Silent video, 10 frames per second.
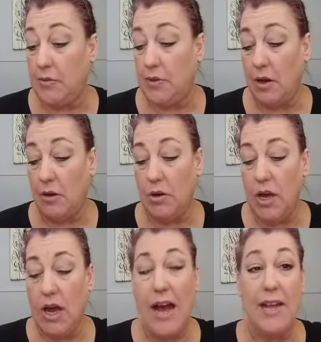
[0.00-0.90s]
So
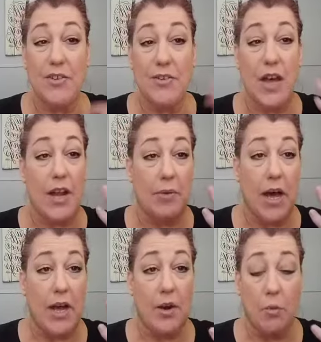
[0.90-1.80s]
I
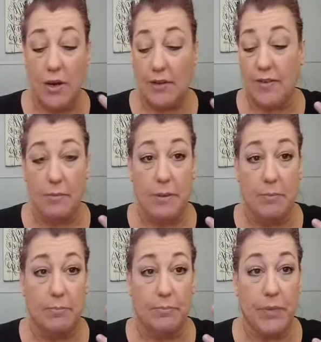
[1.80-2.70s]
don't want to see my